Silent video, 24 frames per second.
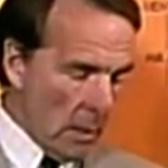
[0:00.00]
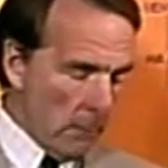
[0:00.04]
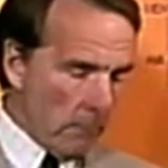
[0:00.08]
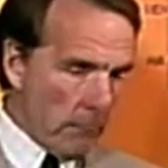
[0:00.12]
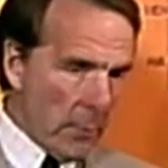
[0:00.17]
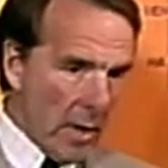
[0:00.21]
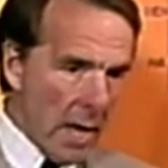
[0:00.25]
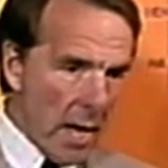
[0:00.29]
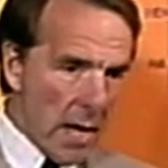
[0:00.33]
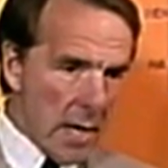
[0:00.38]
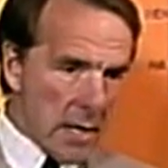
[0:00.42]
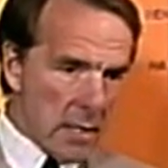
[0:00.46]

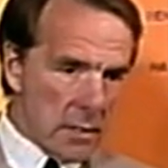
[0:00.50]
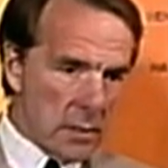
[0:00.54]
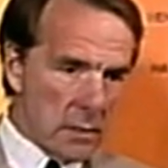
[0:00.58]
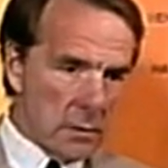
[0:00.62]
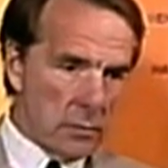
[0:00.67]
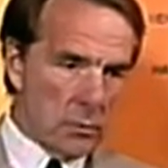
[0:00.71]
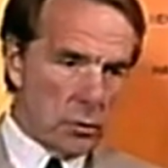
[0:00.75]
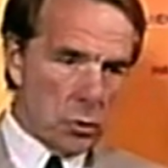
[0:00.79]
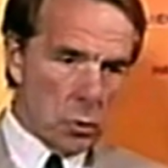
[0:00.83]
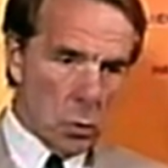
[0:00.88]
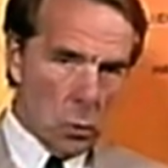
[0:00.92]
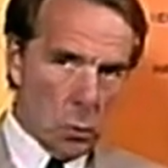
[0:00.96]
By
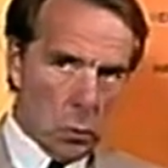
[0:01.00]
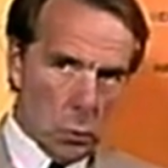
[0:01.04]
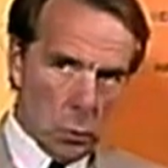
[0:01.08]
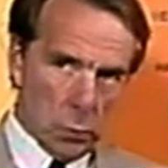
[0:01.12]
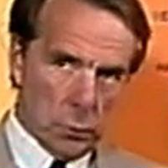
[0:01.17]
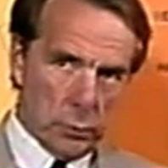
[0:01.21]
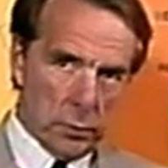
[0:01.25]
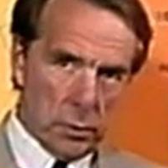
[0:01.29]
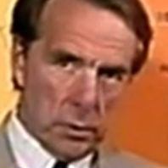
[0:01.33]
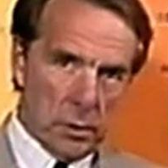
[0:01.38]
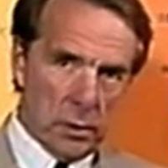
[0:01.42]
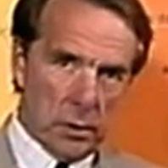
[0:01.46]

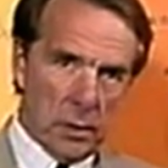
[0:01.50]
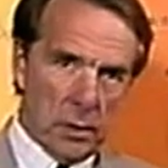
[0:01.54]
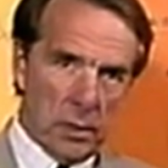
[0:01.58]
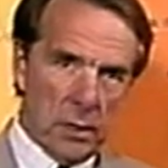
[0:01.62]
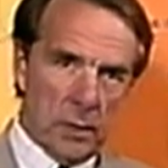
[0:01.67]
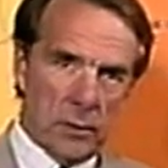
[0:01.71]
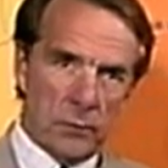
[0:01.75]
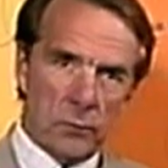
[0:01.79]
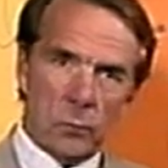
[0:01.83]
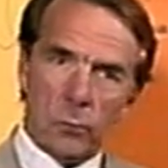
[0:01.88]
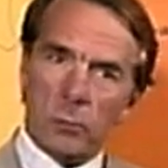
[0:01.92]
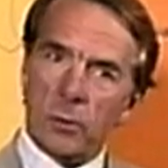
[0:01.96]
dawn,
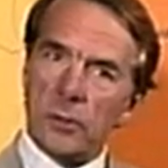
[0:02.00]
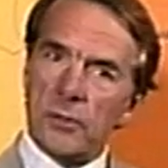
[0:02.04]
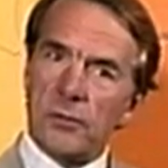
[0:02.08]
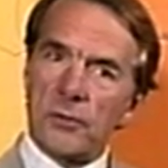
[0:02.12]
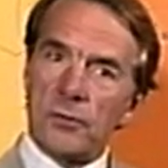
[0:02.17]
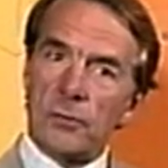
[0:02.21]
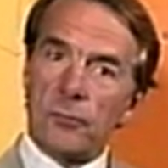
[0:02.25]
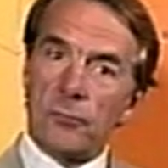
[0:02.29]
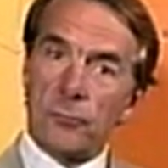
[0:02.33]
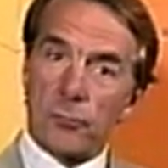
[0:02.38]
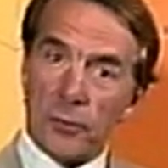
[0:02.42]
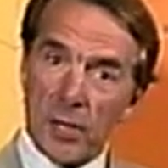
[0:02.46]
it
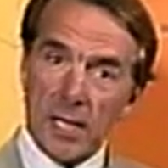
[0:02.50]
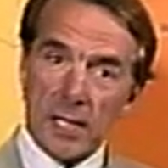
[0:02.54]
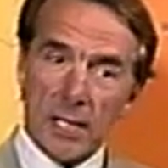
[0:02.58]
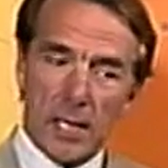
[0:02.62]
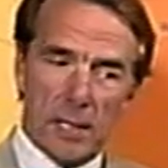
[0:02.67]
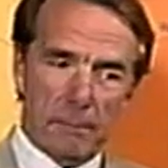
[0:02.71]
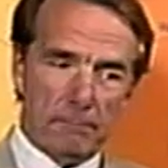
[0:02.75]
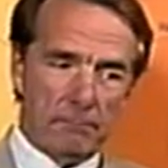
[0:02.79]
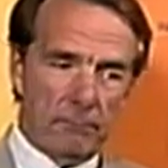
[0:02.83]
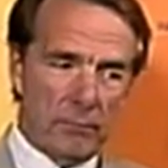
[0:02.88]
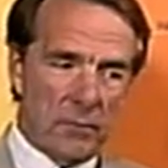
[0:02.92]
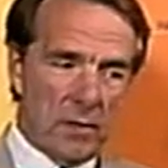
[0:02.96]
was
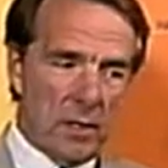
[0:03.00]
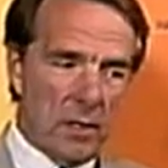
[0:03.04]
raining,